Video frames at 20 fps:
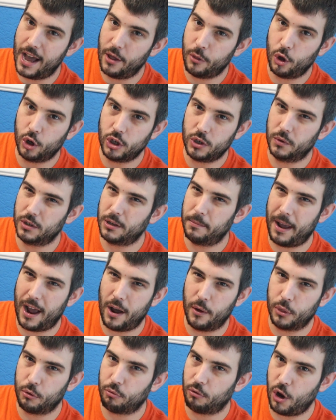I thought it was
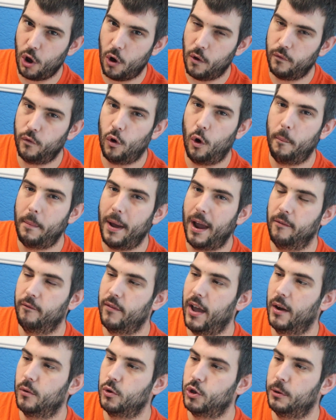about a £3 or £4
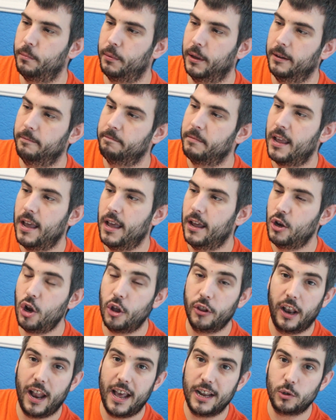voucher, but
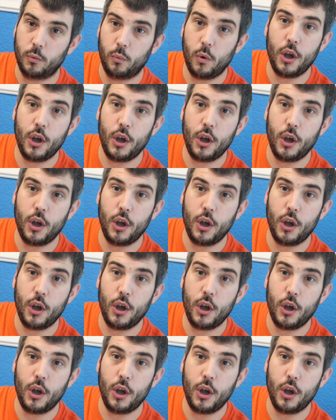nonetheless,